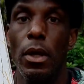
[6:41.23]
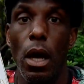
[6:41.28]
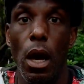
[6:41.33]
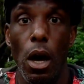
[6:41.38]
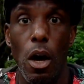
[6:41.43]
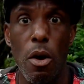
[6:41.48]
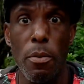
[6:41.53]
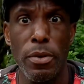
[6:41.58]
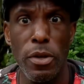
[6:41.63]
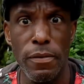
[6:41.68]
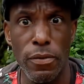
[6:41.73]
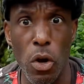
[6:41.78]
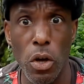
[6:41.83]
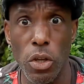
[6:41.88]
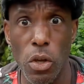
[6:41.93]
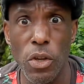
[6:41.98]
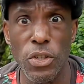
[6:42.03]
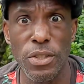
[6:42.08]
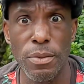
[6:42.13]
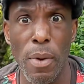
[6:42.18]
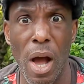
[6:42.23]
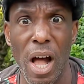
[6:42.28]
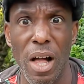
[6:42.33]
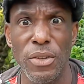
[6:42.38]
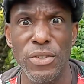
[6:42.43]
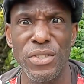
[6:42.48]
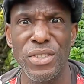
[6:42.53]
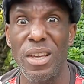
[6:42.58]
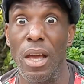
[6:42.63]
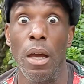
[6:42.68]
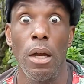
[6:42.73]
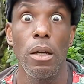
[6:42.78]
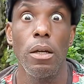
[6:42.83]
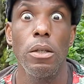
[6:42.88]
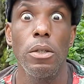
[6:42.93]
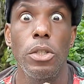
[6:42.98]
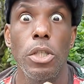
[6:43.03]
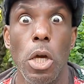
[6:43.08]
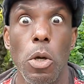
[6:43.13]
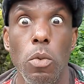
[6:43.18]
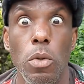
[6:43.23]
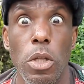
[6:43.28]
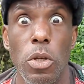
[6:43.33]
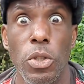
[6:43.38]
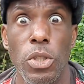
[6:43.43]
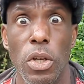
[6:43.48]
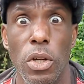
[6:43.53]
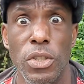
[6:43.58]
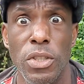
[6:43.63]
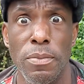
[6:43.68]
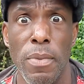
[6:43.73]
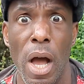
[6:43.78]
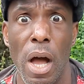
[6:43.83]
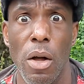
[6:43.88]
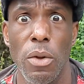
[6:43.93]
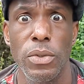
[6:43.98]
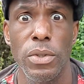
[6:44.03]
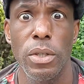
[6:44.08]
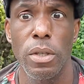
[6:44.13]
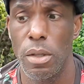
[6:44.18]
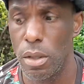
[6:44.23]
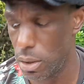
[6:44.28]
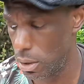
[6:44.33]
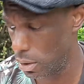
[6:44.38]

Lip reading: I hope you've got your smiles. Don't lose your smiles.